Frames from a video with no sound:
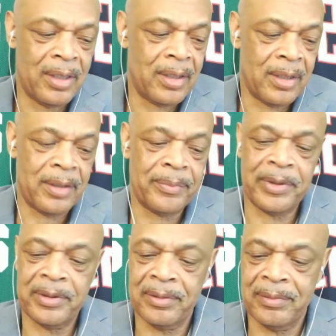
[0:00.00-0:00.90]

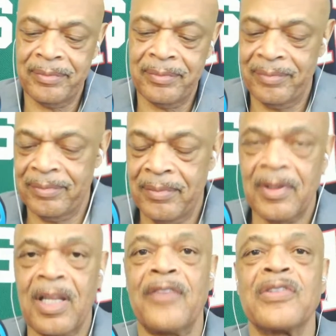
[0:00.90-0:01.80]
But
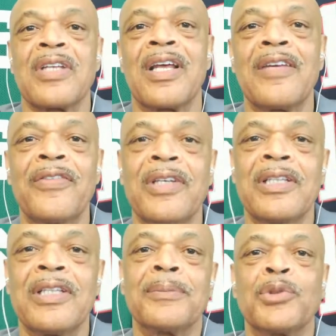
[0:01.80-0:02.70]
life is life,
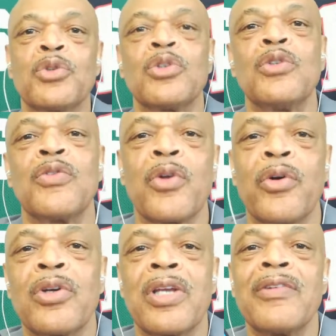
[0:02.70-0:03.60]
and I'm sure you've
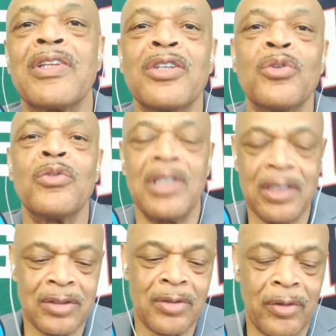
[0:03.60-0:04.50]
learned everything you
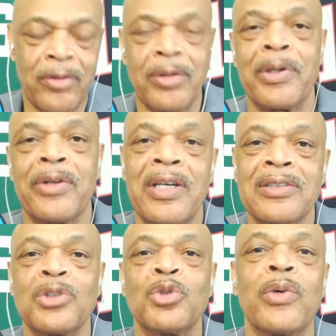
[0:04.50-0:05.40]
needed to learn about that
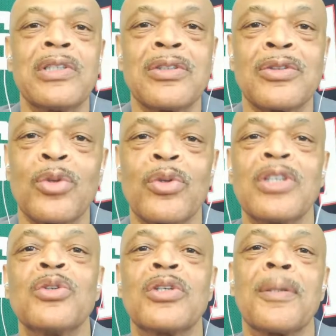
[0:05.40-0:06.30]
situation so that
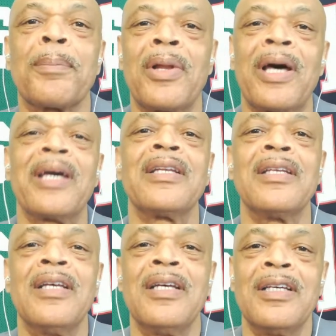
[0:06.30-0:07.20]
you can apply it